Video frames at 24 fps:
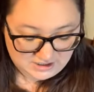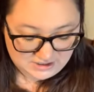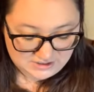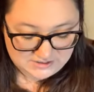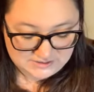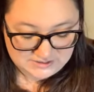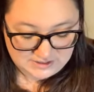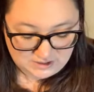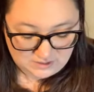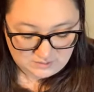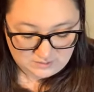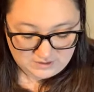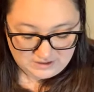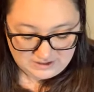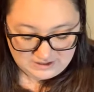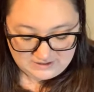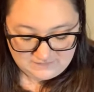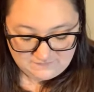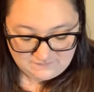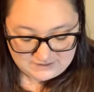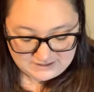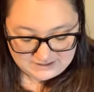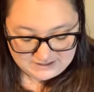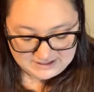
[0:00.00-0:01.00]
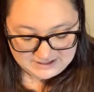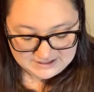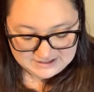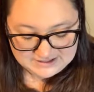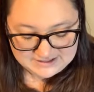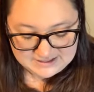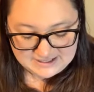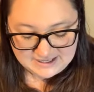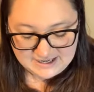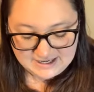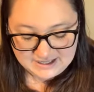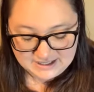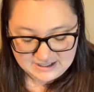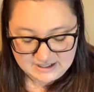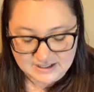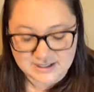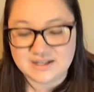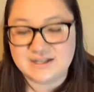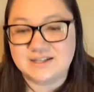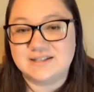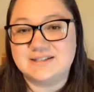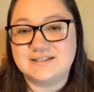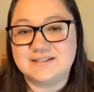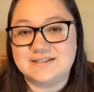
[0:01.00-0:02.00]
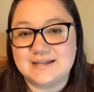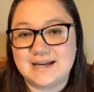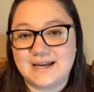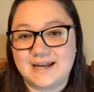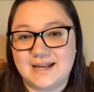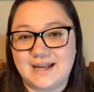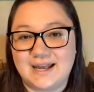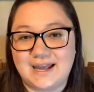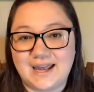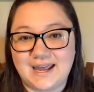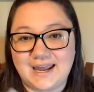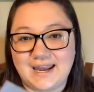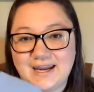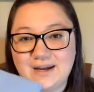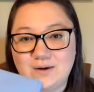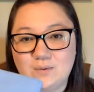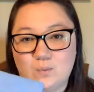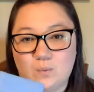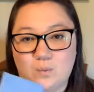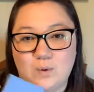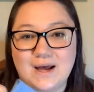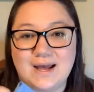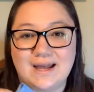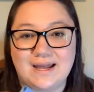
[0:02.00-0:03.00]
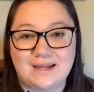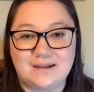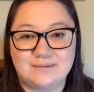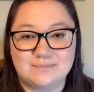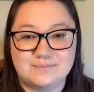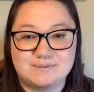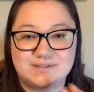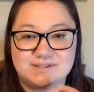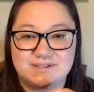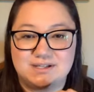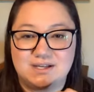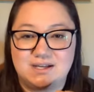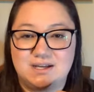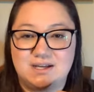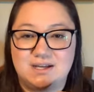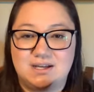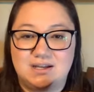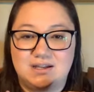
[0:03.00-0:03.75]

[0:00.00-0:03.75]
So if I need to take, say, eight wipes,